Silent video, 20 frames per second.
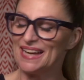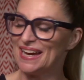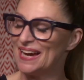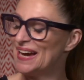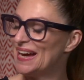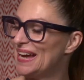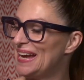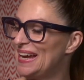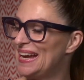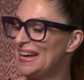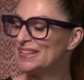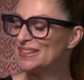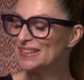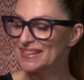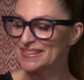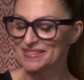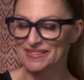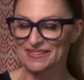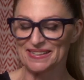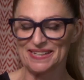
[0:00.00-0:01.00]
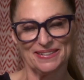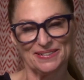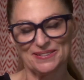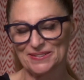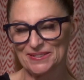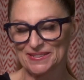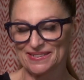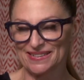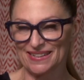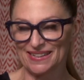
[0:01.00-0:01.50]
endlessly
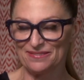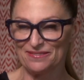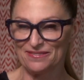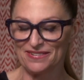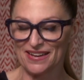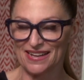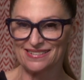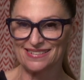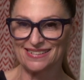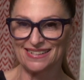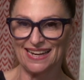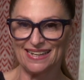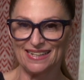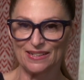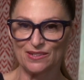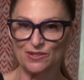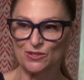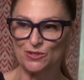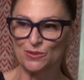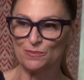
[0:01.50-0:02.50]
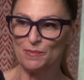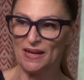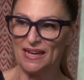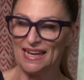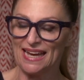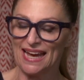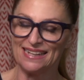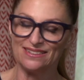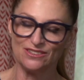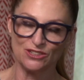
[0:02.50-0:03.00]
interesting and fascinating to me
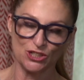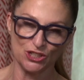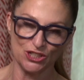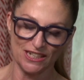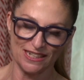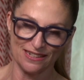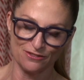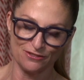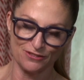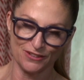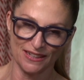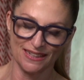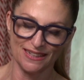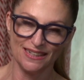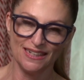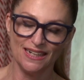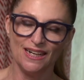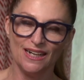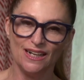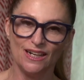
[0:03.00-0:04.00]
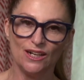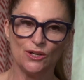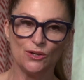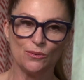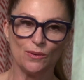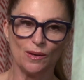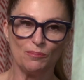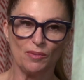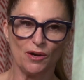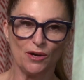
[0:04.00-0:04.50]
and to Jennifer, who are
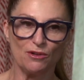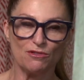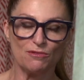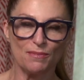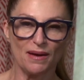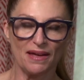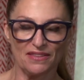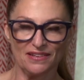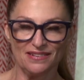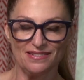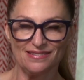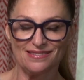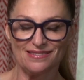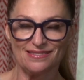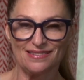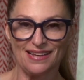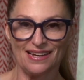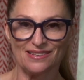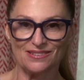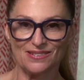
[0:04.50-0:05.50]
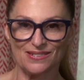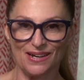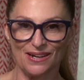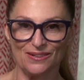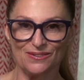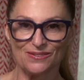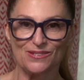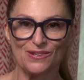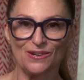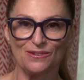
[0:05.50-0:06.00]
both mothers
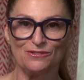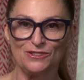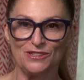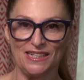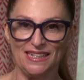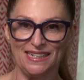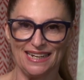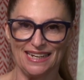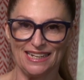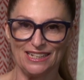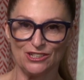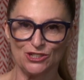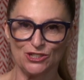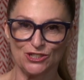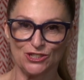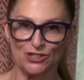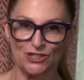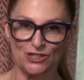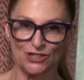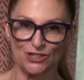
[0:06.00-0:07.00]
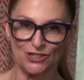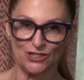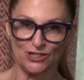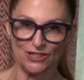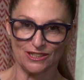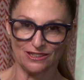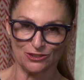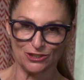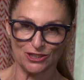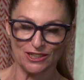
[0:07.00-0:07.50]
ourselves of teenage
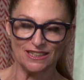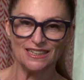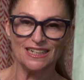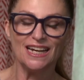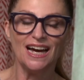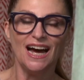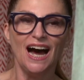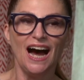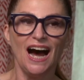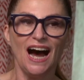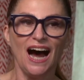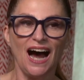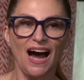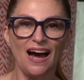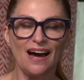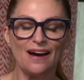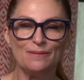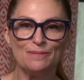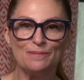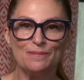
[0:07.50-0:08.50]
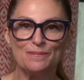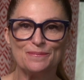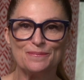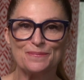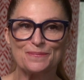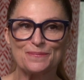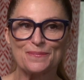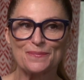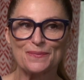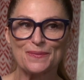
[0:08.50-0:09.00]
children. Um,
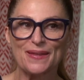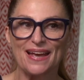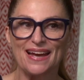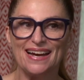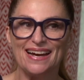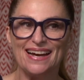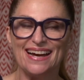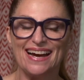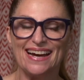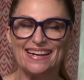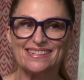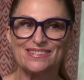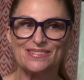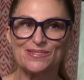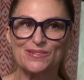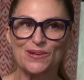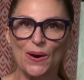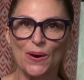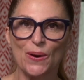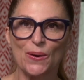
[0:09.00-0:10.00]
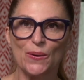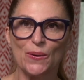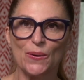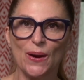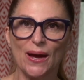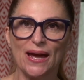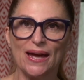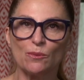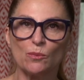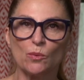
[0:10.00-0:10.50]
so
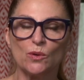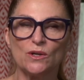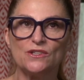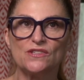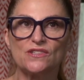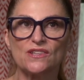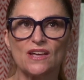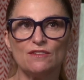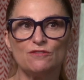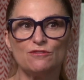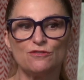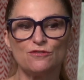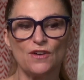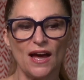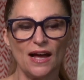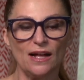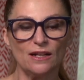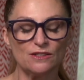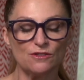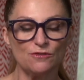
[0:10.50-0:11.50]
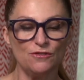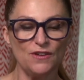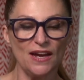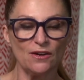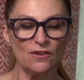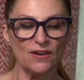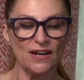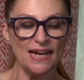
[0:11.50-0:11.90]
it felt very,